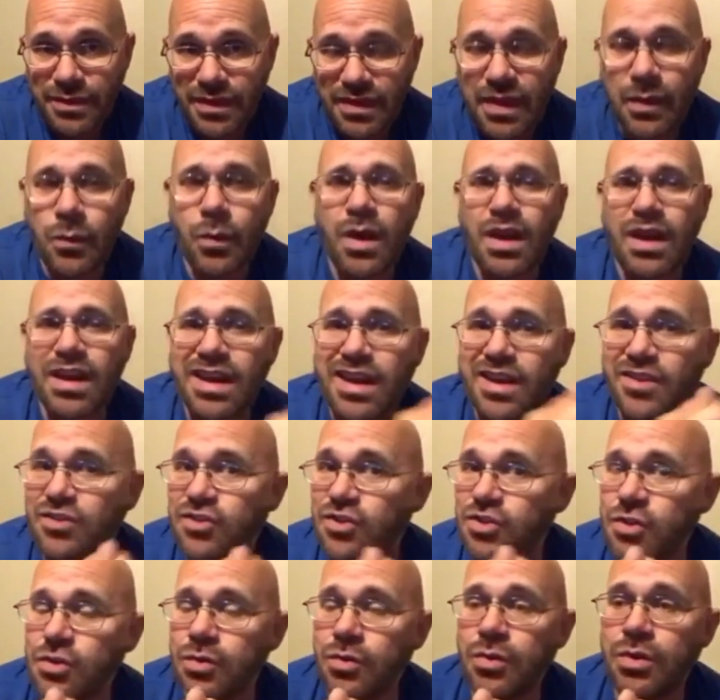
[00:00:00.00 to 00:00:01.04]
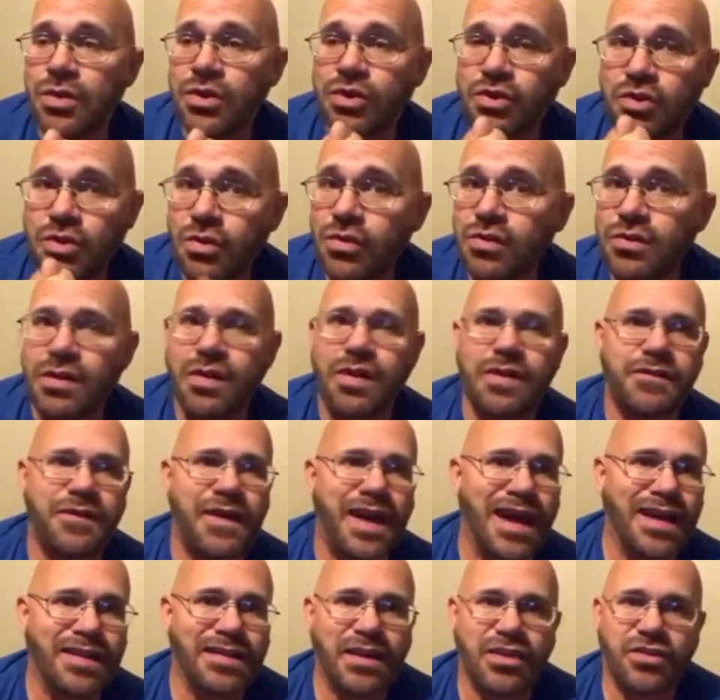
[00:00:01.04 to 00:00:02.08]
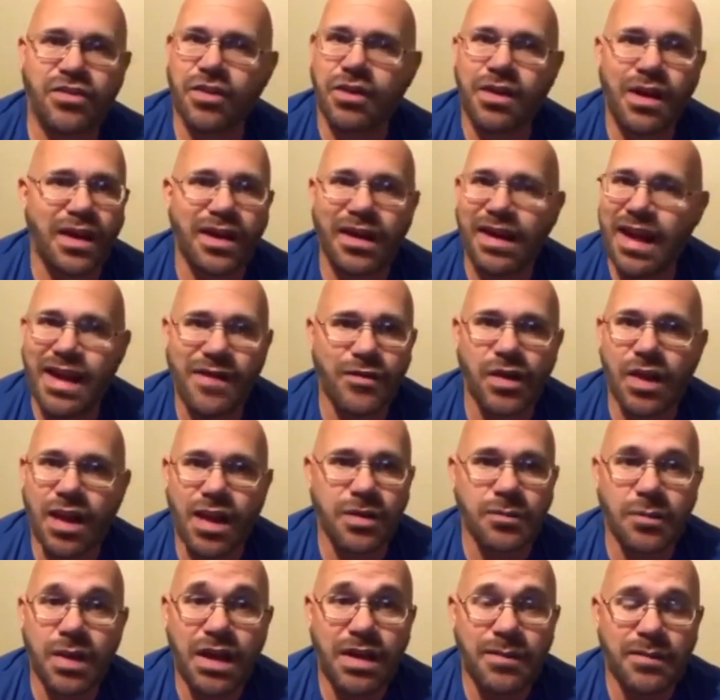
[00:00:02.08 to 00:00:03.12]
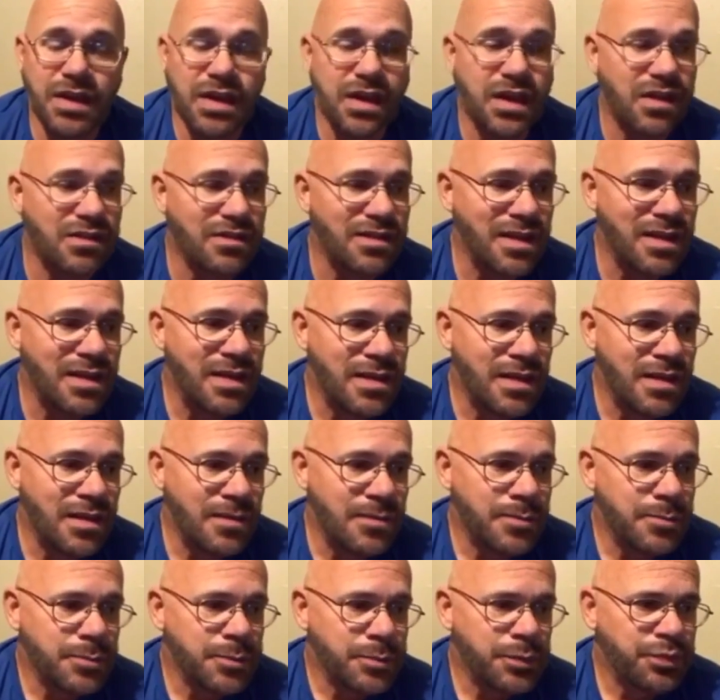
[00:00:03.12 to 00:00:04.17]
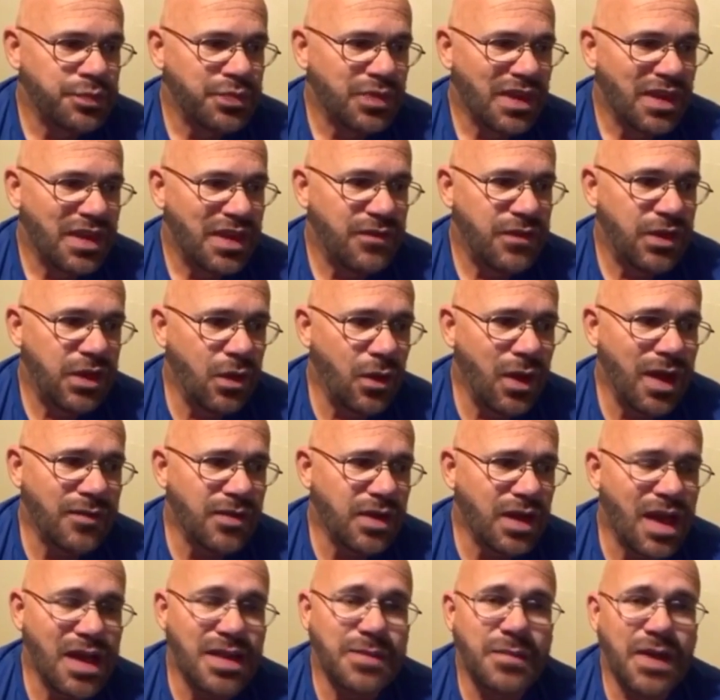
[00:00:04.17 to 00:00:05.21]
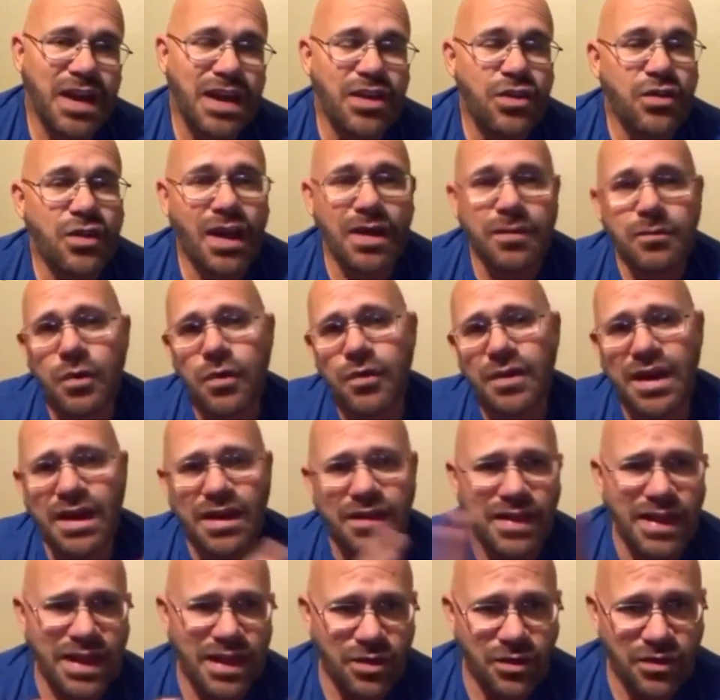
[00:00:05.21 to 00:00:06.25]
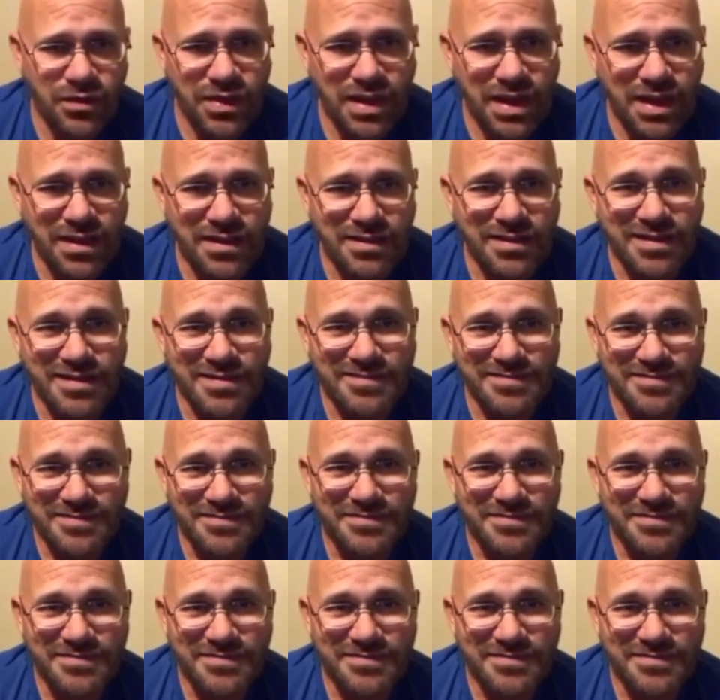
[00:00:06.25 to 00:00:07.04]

They want to get you used to the fact that you're not going to have a lot of money, because if you don't have a lot of money, you got to move into the inner cities.